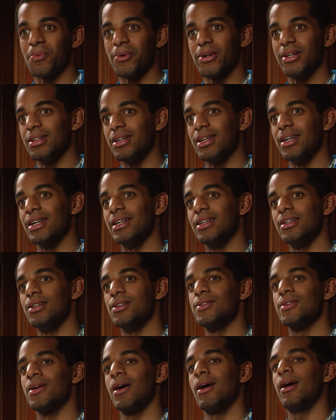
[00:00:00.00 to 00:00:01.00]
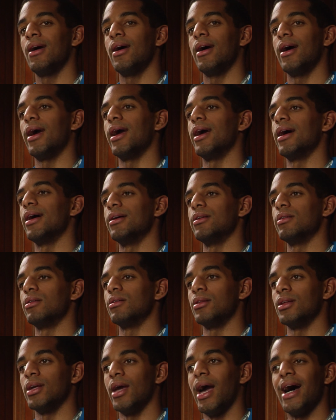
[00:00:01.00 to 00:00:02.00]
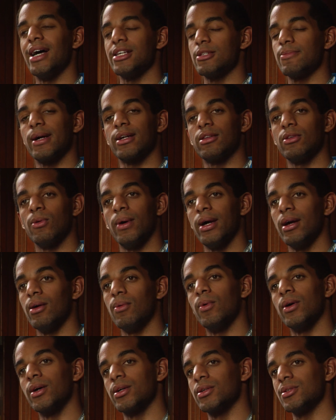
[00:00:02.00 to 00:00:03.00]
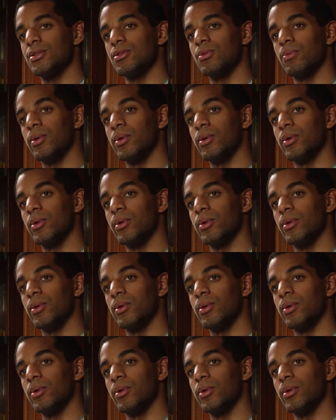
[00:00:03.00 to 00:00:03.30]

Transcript: really is, and the aspect, the way it works in the